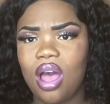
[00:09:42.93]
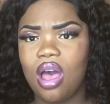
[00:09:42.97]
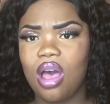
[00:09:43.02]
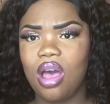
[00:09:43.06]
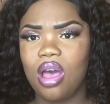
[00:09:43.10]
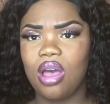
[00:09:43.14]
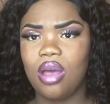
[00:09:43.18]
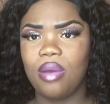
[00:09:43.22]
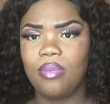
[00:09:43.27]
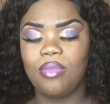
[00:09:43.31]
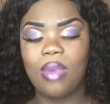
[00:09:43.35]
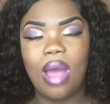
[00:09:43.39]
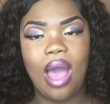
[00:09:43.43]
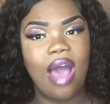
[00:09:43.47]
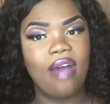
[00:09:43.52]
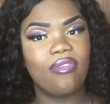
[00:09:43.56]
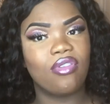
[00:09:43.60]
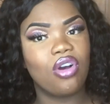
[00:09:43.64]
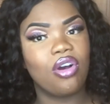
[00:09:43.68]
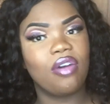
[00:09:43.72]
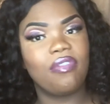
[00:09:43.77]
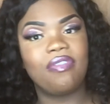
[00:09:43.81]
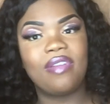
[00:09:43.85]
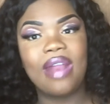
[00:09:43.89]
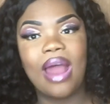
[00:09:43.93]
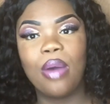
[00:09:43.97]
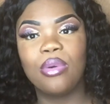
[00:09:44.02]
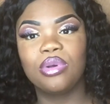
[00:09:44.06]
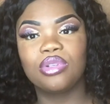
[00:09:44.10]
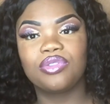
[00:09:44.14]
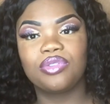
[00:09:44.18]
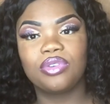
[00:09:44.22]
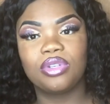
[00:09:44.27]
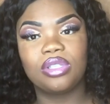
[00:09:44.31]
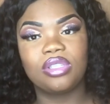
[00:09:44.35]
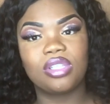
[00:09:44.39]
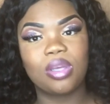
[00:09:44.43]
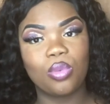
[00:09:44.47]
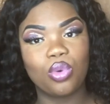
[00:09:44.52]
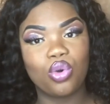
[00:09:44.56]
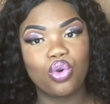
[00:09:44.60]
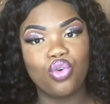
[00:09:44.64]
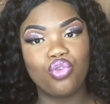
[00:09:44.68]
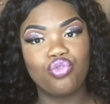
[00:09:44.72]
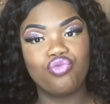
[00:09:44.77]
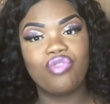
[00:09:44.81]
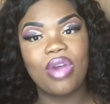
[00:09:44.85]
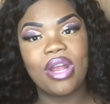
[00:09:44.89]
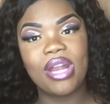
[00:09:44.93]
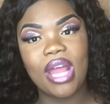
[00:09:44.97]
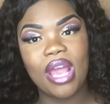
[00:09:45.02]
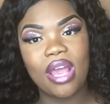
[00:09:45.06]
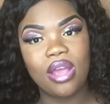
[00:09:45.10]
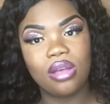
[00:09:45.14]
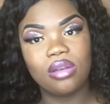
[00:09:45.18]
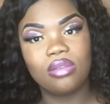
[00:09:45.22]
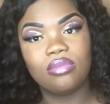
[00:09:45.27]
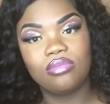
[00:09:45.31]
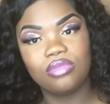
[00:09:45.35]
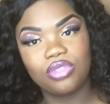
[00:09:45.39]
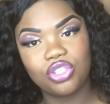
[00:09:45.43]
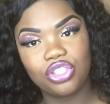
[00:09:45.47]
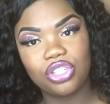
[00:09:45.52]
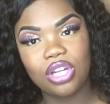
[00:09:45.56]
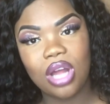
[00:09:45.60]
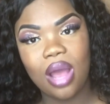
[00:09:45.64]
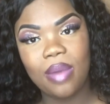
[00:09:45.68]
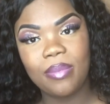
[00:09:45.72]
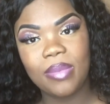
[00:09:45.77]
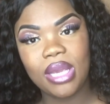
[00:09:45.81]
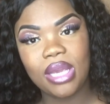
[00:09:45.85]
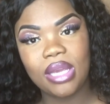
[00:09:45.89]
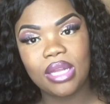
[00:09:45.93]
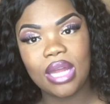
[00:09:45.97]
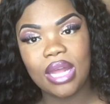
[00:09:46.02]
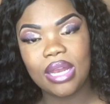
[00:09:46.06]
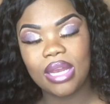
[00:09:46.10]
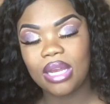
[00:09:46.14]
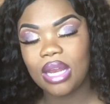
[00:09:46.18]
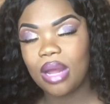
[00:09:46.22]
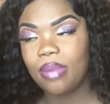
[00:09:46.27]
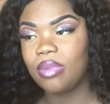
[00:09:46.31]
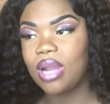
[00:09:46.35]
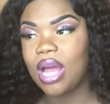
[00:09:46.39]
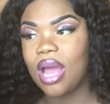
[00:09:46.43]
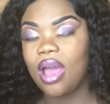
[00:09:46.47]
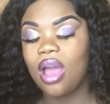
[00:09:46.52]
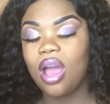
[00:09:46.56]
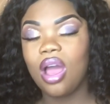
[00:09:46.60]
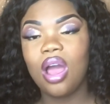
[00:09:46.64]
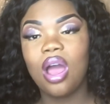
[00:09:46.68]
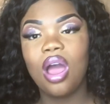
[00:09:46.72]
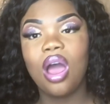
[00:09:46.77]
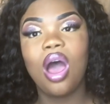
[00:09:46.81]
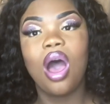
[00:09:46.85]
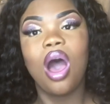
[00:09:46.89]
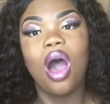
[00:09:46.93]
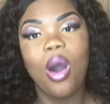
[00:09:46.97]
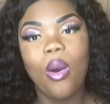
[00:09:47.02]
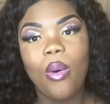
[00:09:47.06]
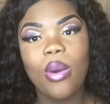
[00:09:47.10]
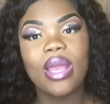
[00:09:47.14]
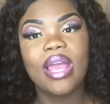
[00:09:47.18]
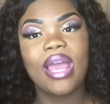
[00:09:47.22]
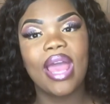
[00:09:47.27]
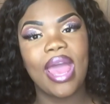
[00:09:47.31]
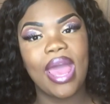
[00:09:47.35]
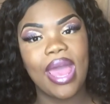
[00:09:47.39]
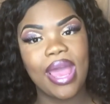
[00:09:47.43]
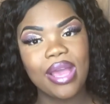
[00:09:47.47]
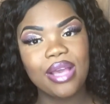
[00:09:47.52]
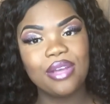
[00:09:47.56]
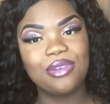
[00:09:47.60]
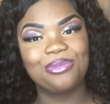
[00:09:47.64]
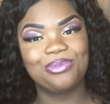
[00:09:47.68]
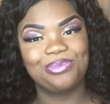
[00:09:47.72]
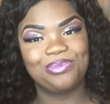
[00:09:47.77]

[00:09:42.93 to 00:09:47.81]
I've got flowers for someone called Renee. Do you know what I mean? And then I'm like, oh, okay.